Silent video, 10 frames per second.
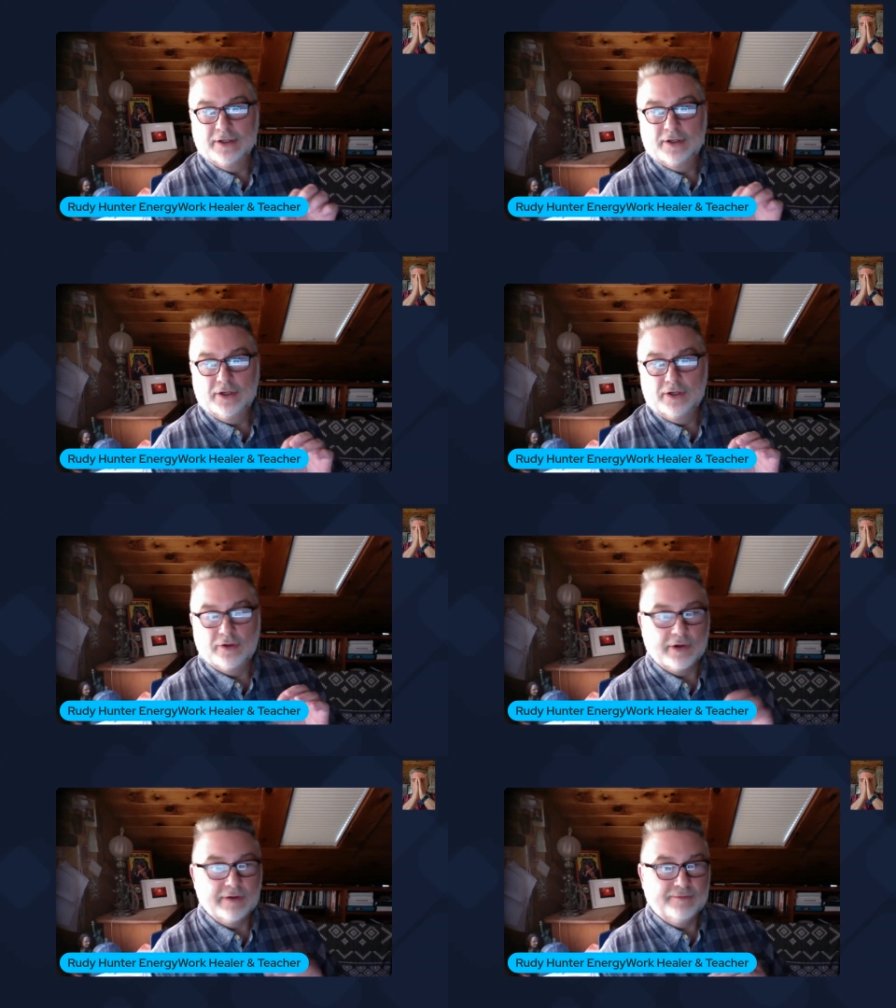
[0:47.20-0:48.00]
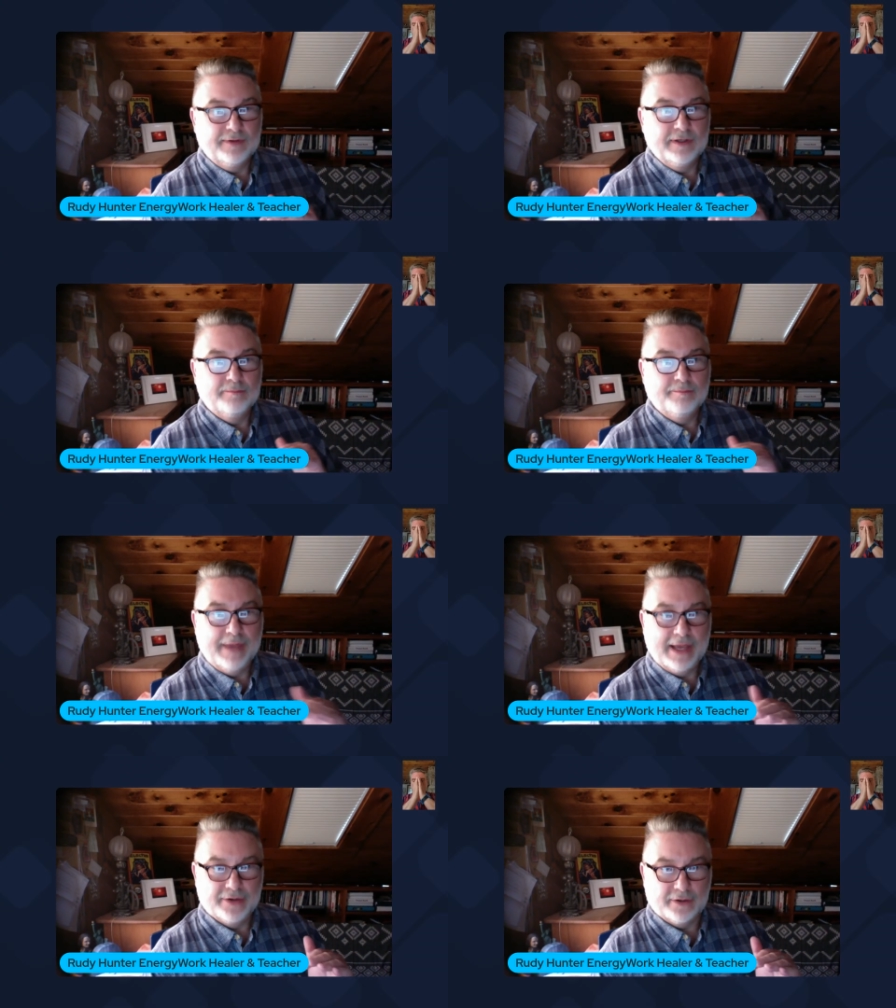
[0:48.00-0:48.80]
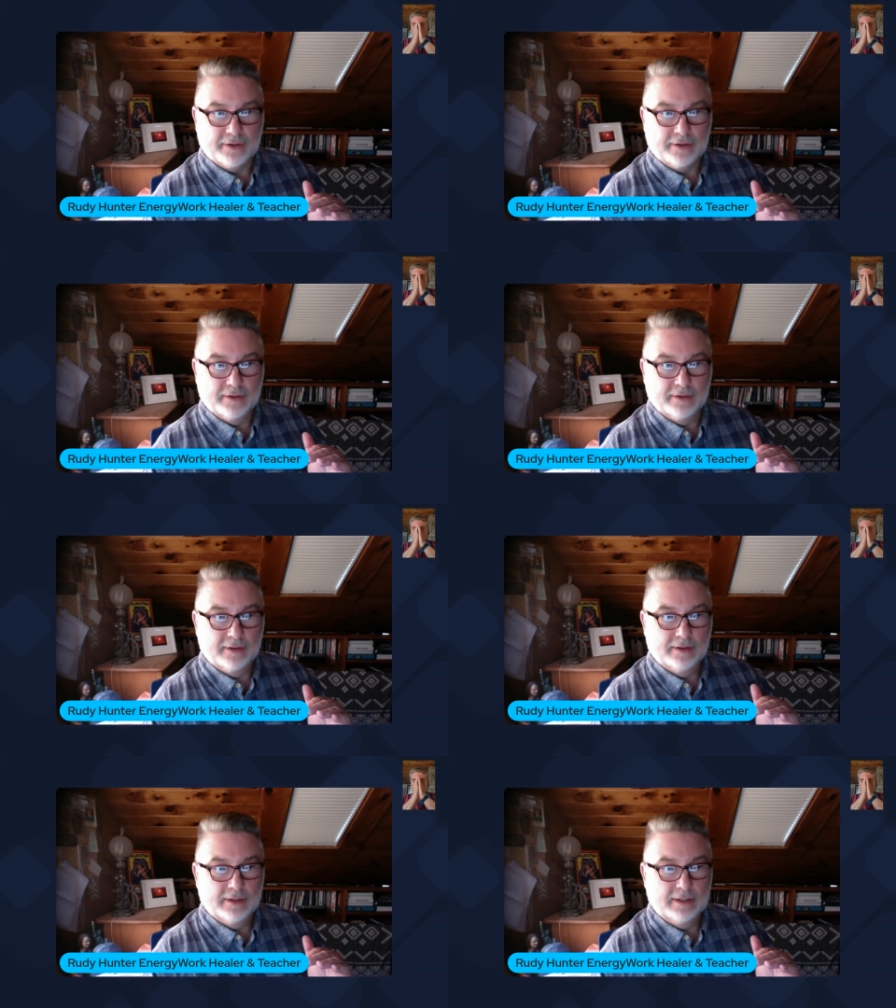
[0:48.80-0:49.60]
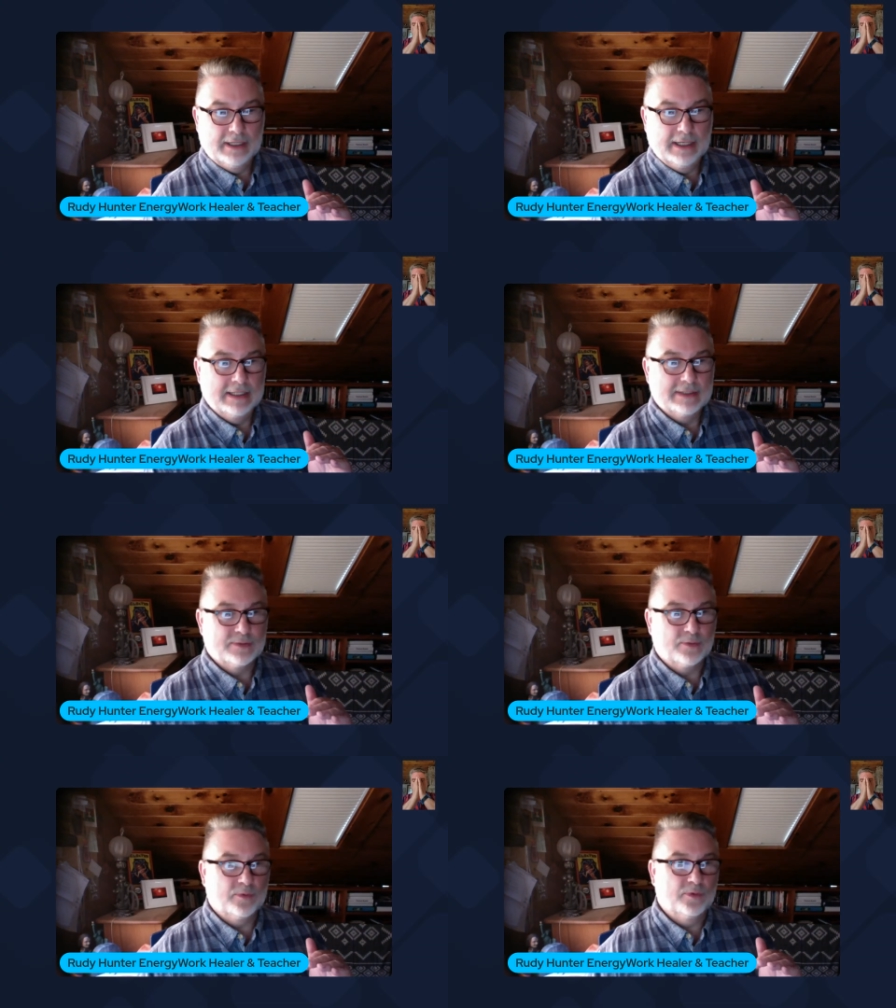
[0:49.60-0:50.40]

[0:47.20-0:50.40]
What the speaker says: you're going to feel better. And it's